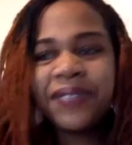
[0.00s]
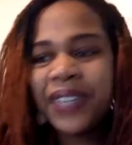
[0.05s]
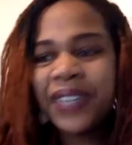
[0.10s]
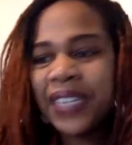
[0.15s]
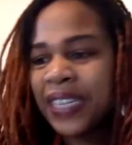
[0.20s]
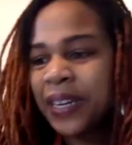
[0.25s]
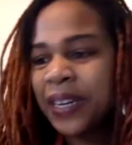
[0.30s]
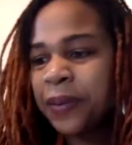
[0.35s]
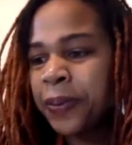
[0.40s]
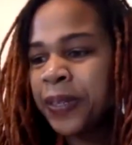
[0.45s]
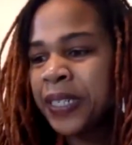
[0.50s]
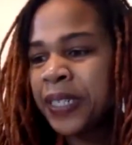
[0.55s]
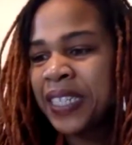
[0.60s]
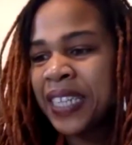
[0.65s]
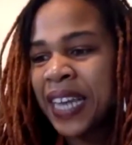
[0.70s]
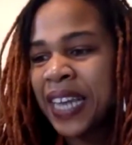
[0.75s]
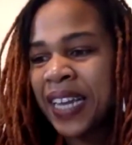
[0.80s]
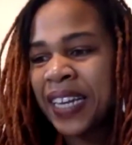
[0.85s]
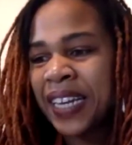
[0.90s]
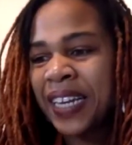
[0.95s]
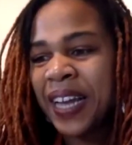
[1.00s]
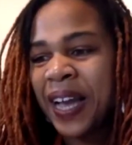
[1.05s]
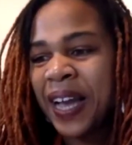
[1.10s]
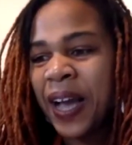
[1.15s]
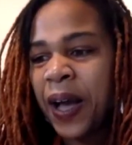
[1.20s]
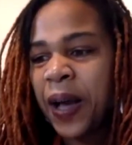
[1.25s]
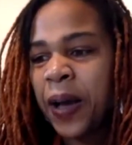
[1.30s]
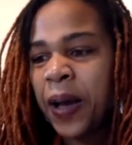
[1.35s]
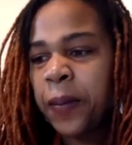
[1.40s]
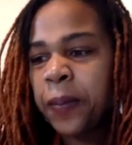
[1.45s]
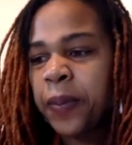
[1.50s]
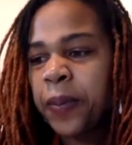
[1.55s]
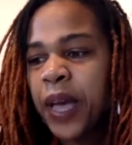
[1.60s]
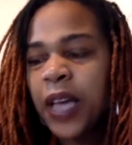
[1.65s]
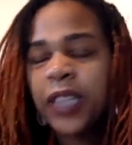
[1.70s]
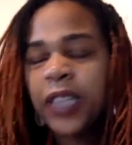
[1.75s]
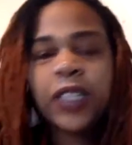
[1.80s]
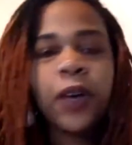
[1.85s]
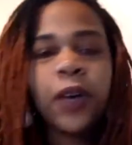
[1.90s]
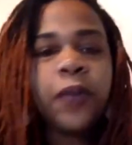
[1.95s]
really appreciate it. Um,
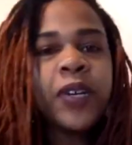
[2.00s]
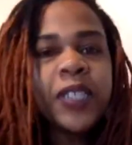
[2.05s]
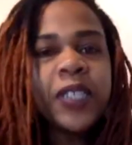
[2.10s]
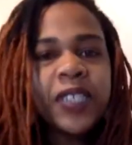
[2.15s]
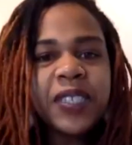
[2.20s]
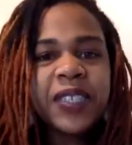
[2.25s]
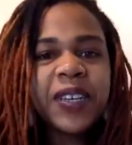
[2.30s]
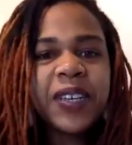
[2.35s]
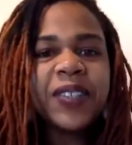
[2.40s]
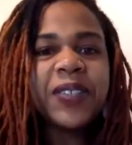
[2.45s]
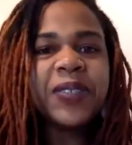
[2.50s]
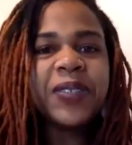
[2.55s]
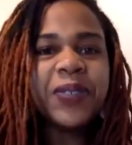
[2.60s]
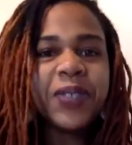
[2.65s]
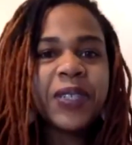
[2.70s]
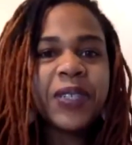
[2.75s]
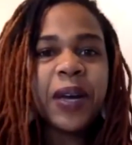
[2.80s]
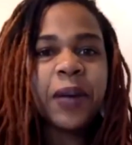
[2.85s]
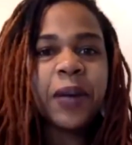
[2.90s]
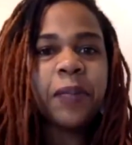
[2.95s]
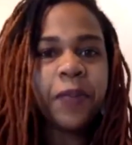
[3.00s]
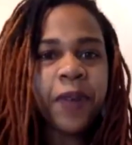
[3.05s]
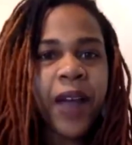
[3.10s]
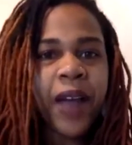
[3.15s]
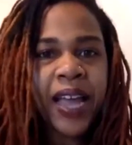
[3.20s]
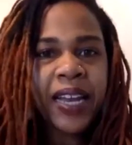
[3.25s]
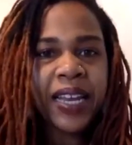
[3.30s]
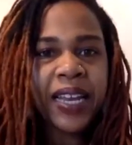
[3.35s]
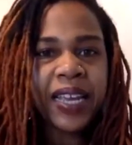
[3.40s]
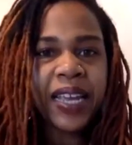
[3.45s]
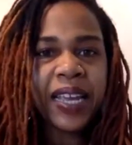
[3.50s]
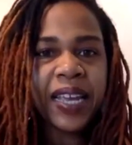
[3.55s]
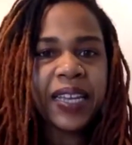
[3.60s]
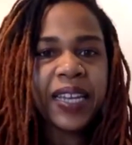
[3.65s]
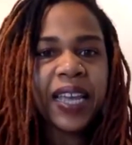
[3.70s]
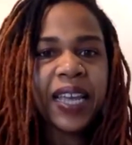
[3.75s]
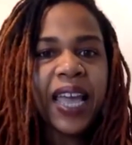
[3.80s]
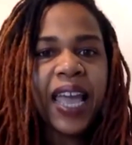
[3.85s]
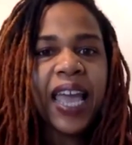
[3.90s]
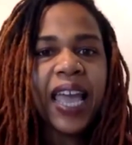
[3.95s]
so we're just going to jump right in,
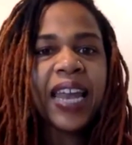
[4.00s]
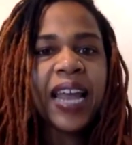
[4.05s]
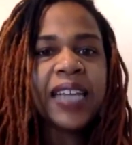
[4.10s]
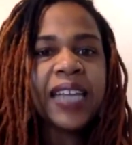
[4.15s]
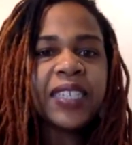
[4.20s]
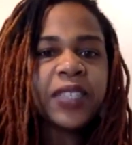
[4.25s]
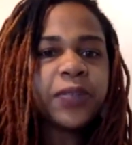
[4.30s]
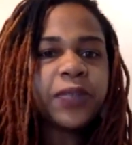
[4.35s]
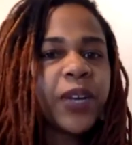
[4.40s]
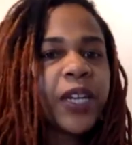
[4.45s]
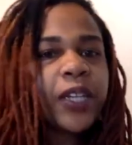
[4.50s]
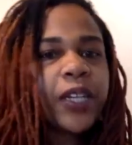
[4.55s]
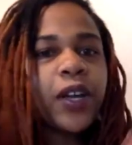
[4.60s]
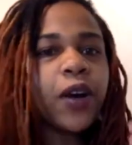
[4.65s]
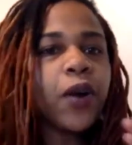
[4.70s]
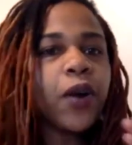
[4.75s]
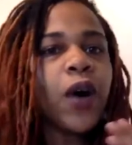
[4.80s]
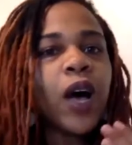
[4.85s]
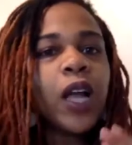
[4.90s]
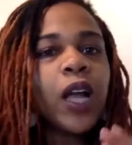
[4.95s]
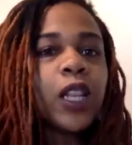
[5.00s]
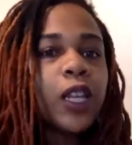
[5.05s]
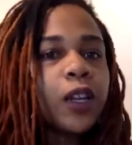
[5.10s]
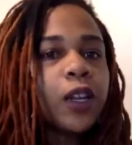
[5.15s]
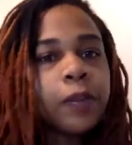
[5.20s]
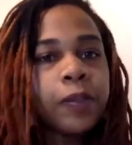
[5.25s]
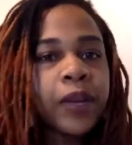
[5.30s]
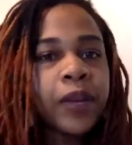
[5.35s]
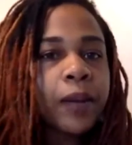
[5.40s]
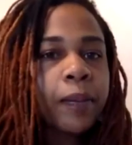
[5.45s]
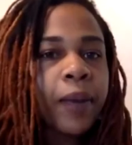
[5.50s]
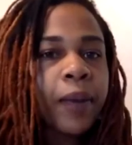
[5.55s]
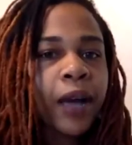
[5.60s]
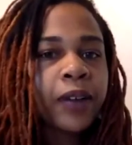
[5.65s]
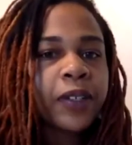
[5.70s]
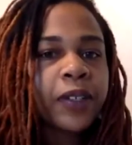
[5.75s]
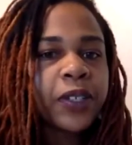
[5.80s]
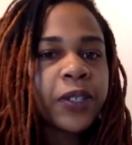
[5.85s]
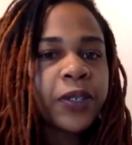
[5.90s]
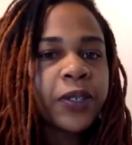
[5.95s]
and I just want to know a little bit
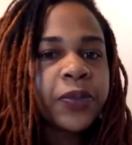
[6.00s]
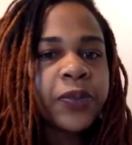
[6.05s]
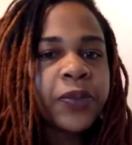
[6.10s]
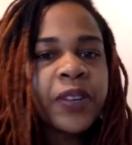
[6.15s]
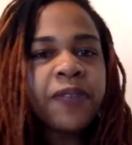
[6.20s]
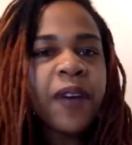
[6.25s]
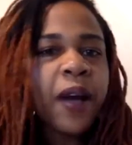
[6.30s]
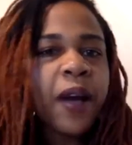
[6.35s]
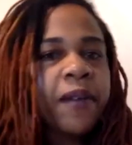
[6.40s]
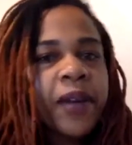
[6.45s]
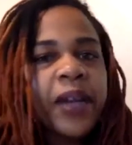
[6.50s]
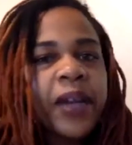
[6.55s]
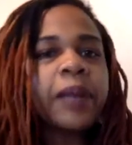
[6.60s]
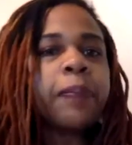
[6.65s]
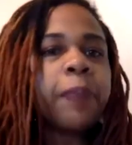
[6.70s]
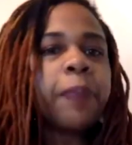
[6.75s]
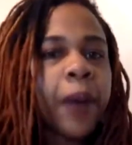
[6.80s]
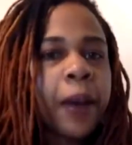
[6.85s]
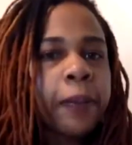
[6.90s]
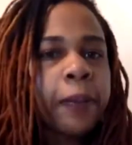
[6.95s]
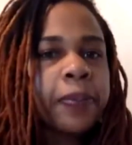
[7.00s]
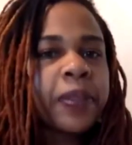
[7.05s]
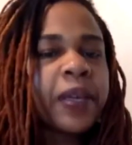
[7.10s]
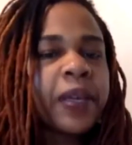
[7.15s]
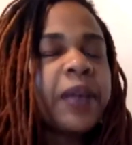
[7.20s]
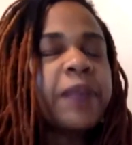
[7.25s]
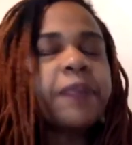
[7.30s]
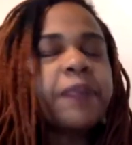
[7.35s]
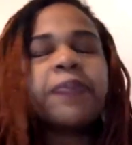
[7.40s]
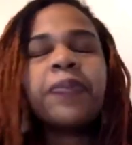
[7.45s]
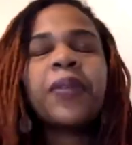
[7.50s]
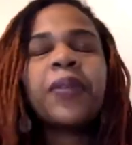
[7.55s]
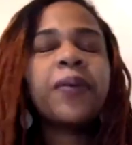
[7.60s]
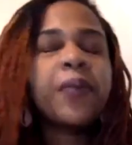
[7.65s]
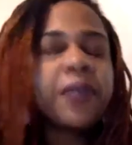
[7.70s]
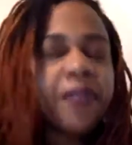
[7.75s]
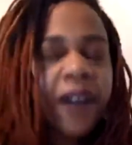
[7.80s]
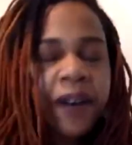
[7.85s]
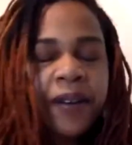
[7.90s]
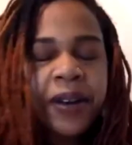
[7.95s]
about you. We've already prepped the, we've
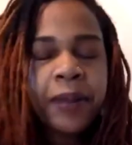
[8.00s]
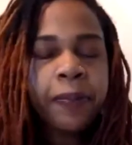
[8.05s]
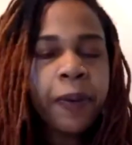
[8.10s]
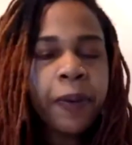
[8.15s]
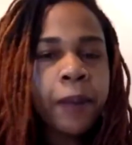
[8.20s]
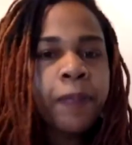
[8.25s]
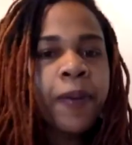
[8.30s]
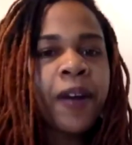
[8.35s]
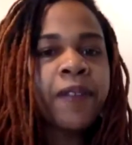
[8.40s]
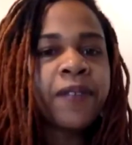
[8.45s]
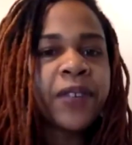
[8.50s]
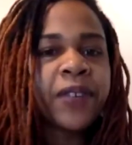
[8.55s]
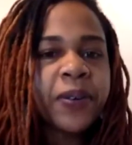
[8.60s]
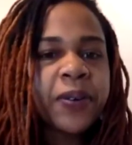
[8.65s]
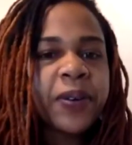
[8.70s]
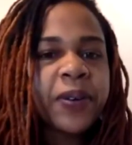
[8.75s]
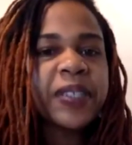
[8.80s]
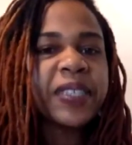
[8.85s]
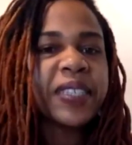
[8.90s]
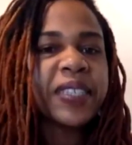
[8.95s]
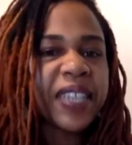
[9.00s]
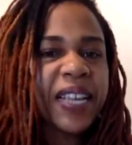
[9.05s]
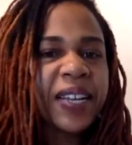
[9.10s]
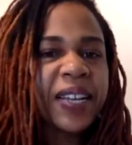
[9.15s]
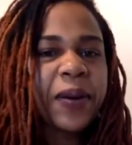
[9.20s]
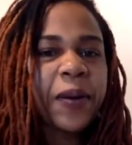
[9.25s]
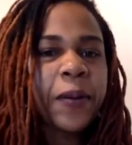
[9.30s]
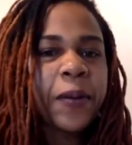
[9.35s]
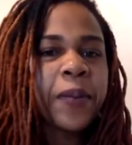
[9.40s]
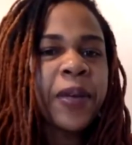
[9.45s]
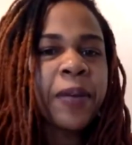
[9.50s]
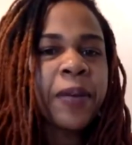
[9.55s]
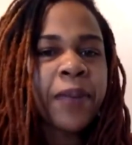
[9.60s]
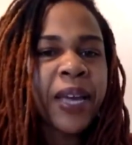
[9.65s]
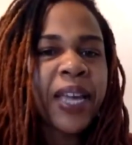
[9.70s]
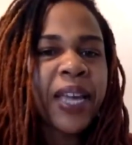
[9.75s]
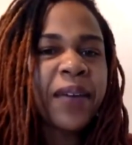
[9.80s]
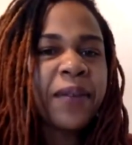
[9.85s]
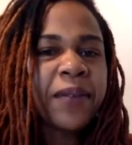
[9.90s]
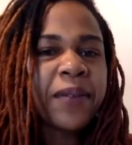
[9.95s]
already prepped our viewers, and they know a bit. But
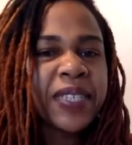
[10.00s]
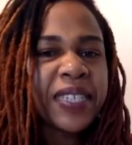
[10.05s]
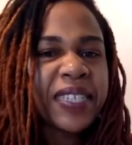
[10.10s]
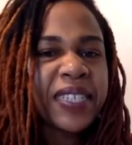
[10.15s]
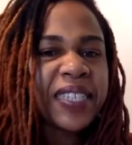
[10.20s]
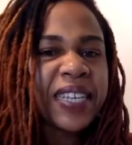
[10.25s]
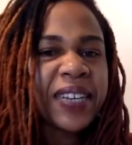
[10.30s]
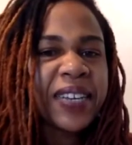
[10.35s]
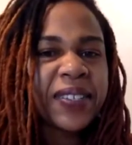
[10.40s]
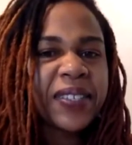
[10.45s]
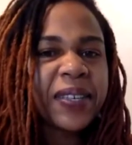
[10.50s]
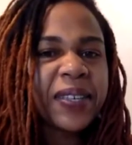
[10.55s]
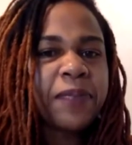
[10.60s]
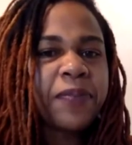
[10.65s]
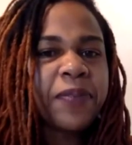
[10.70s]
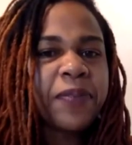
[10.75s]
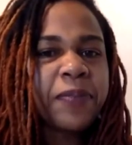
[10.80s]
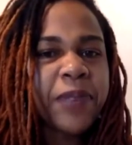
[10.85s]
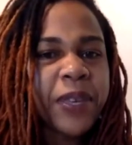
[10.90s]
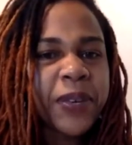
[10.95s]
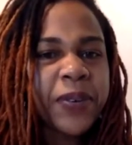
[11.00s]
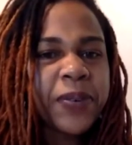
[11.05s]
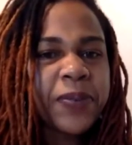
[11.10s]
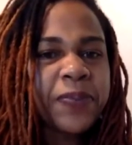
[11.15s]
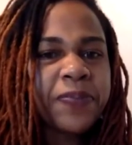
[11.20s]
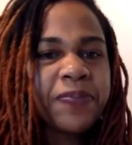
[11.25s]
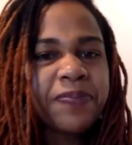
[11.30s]
can we just hear some from you?